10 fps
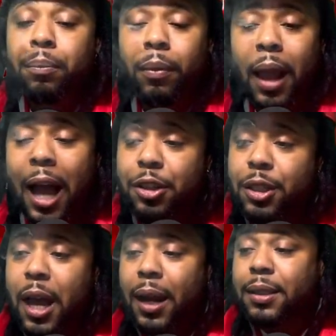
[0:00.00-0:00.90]
I
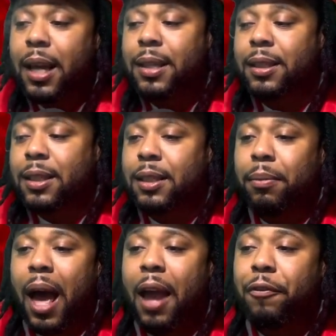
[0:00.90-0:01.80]
just got a taste of
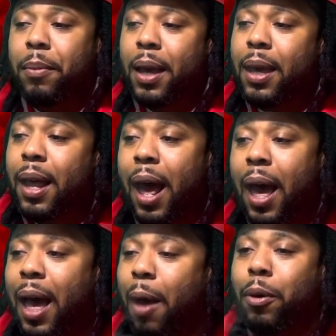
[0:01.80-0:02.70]
some life, man.
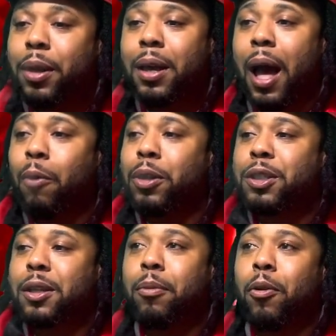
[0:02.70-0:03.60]
I
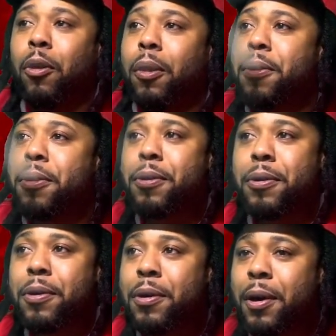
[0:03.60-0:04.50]
want some more.
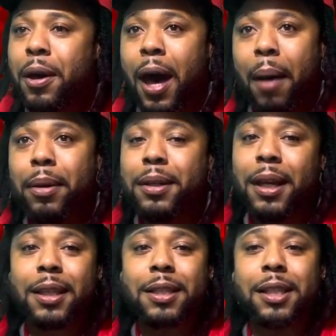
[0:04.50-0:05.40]
I'm
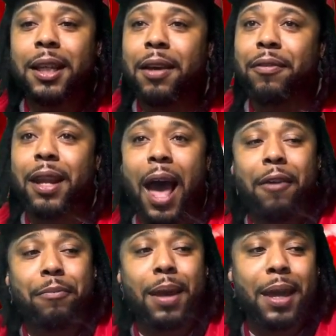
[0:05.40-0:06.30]
addicted to living
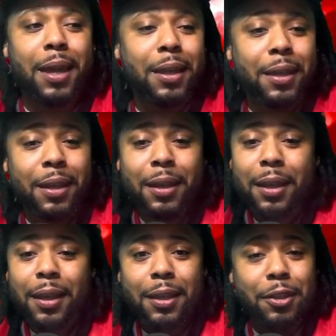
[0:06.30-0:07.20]
life, man.
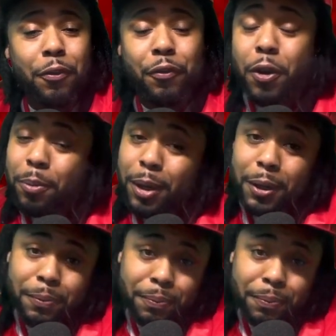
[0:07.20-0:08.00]
You feel me?